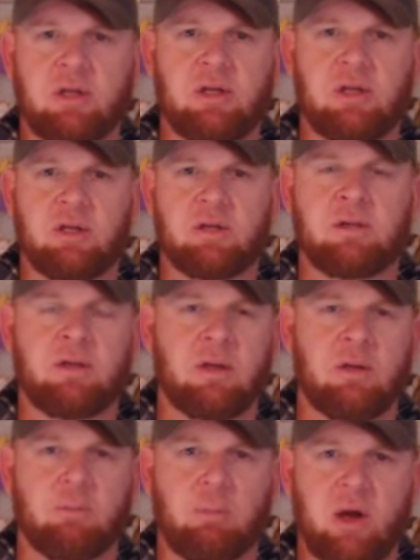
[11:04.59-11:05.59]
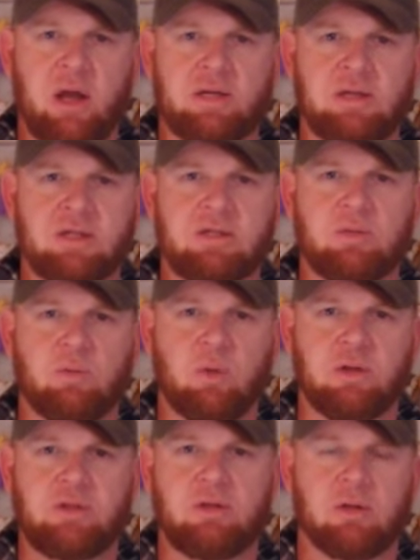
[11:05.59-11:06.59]
it in, practice
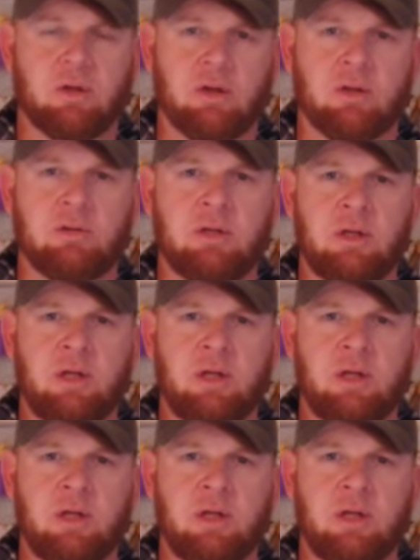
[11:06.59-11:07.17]
what you learn,